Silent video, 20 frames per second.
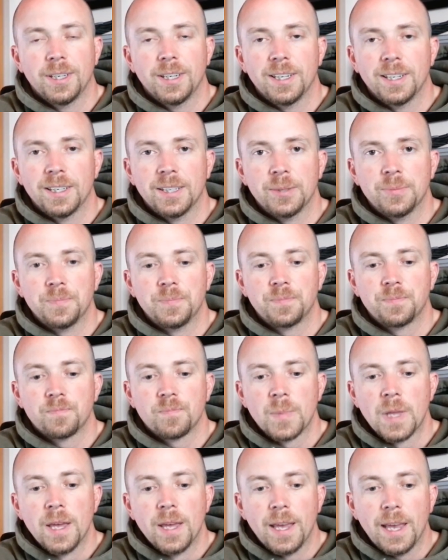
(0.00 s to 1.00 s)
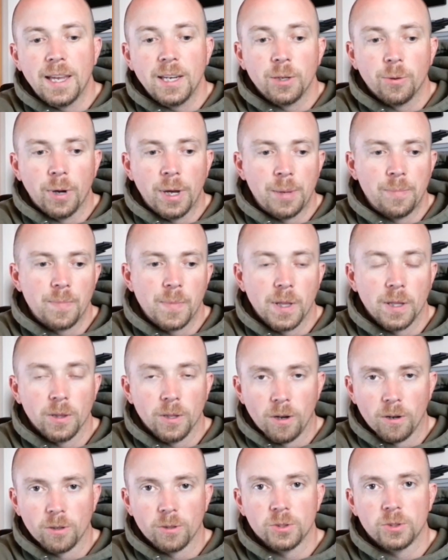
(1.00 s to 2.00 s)
Um, anyway,
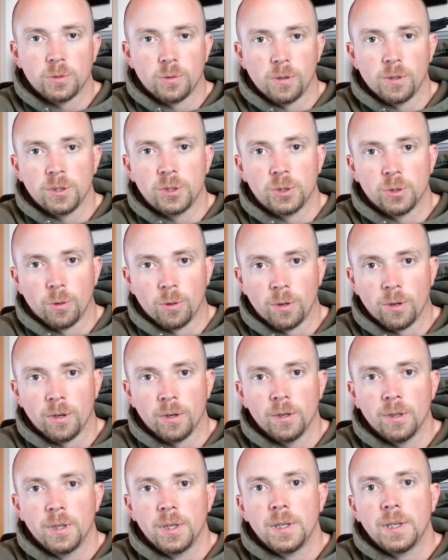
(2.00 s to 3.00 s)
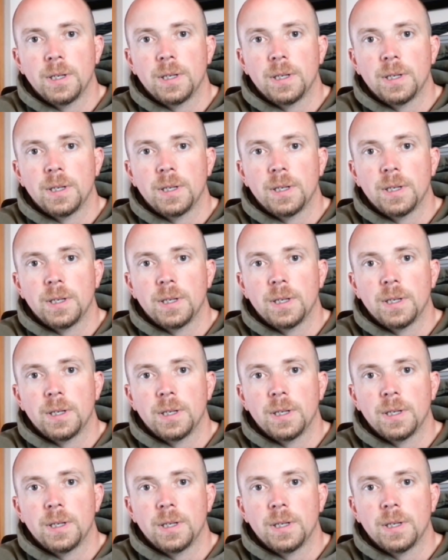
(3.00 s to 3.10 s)
longer story shorter,